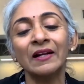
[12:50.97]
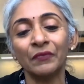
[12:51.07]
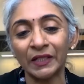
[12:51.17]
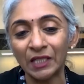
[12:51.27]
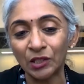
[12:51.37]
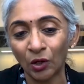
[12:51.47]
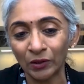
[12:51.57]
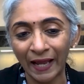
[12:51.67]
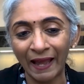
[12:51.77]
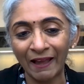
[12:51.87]
they did
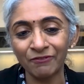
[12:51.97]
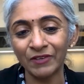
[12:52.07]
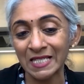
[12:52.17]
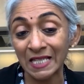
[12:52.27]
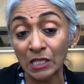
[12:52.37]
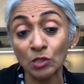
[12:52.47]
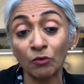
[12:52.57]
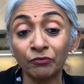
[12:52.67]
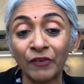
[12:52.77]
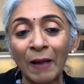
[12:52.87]
not have a sense of
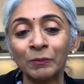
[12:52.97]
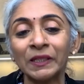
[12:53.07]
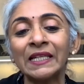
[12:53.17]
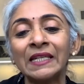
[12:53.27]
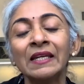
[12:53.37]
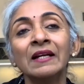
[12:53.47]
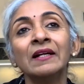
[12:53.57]
family,